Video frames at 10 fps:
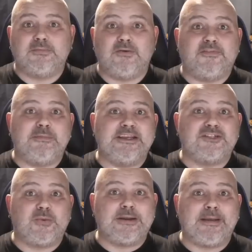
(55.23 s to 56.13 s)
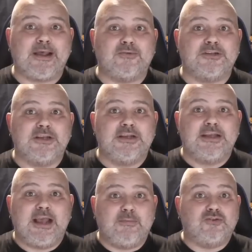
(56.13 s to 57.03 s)
well, for me it's £20,
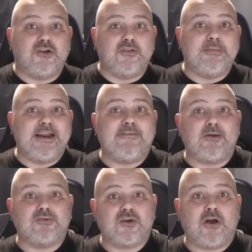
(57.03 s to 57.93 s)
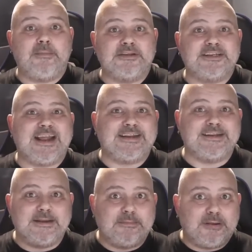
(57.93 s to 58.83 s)
and will do them in their own time as an
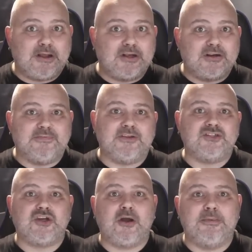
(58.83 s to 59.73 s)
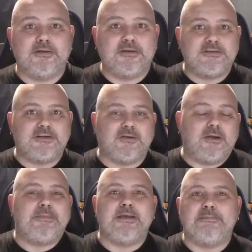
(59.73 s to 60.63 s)
added perk of the job. You know,
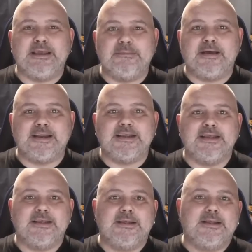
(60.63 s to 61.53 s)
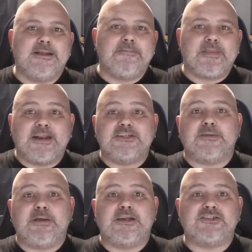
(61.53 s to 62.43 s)
a bit of beer money. And as the
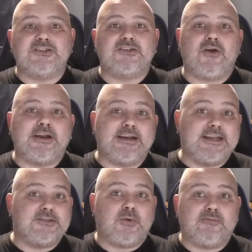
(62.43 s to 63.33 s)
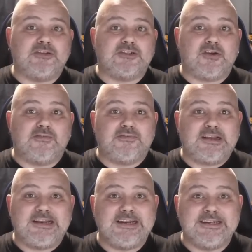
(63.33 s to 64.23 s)
person signing these warrants off
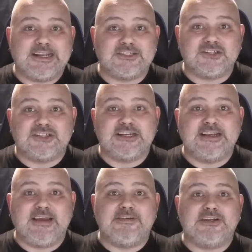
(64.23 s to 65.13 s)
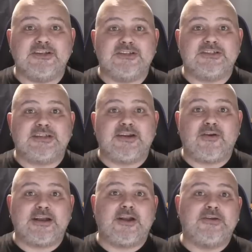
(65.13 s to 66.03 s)
clearly doesn't seek evidence, then I
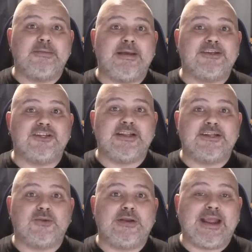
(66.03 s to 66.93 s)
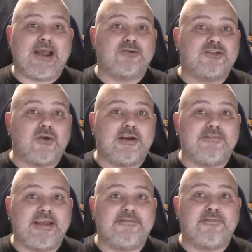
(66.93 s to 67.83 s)
can only imagine they're doing it outside
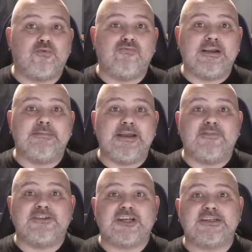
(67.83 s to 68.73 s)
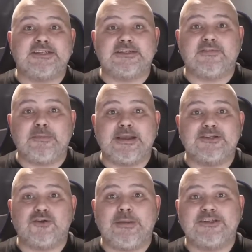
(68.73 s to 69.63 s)
of their full remit of a justice of the
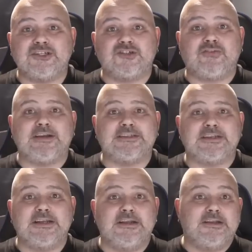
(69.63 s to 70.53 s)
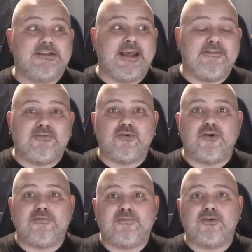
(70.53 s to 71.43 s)
peace or magistrates, therefore
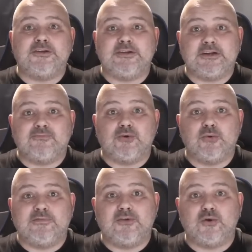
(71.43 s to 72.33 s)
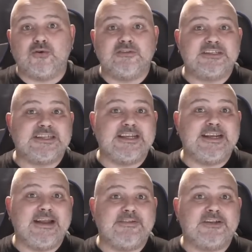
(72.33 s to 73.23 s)
not following the rule of law and
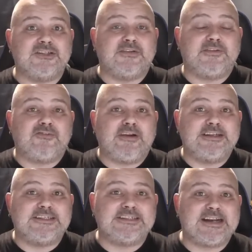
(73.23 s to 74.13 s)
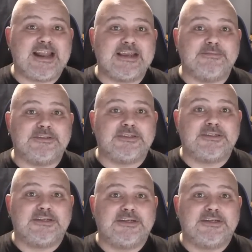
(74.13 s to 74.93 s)
seeking evidence of the creditor's claims.